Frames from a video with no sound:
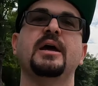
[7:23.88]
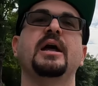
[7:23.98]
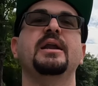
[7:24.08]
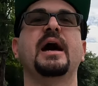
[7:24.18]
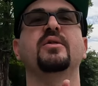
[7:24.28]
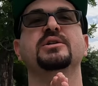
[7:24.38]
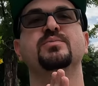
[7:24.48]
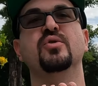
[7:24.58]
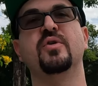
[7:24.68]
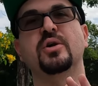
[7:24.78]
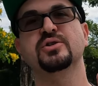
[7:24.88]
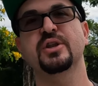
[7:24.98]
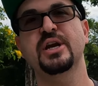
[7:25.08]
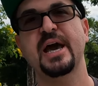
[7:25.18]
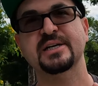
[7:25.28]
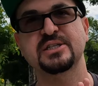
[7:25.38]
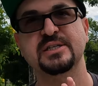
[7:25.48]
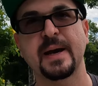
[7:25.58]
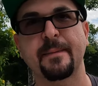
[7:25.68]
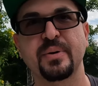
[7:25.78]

And now let's move on to the next step.